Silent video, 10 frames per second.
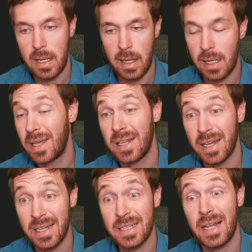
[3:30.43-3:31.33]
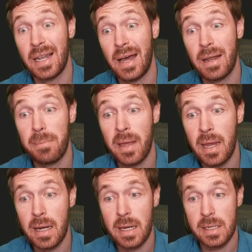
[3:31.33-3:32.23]
and then can cause a lot of
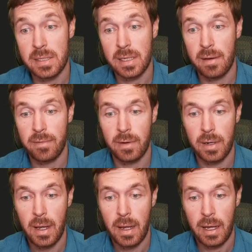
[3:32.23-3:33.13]
pain and discomfort,